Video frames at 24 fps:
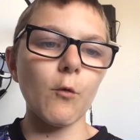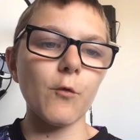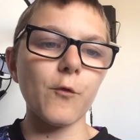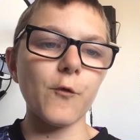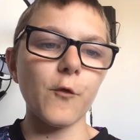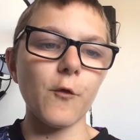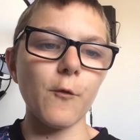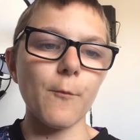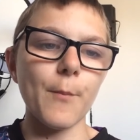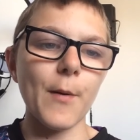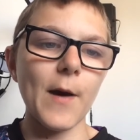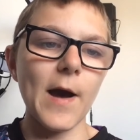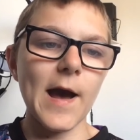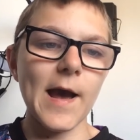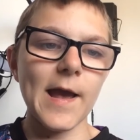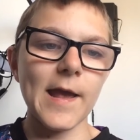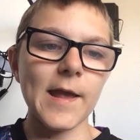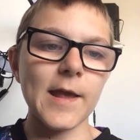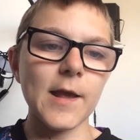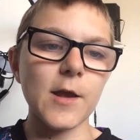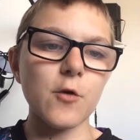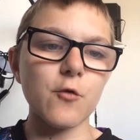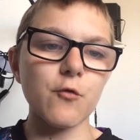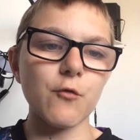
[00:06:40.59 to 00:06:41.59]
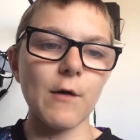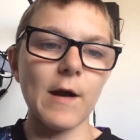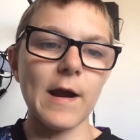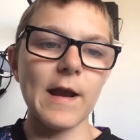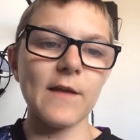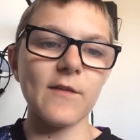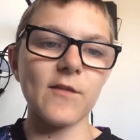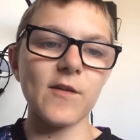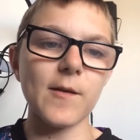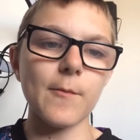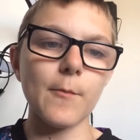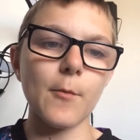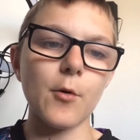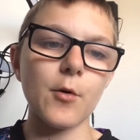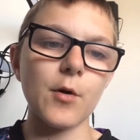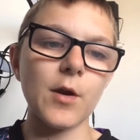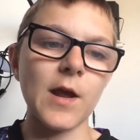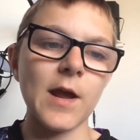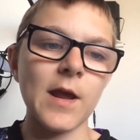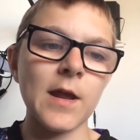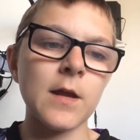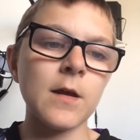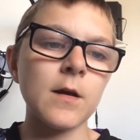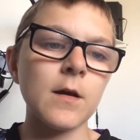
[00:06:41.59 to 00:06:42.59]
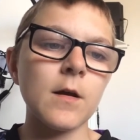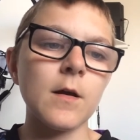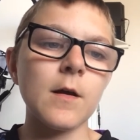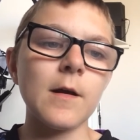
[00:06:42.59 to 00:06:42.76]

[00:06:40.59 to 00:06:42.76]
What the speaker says: to pay crazy money.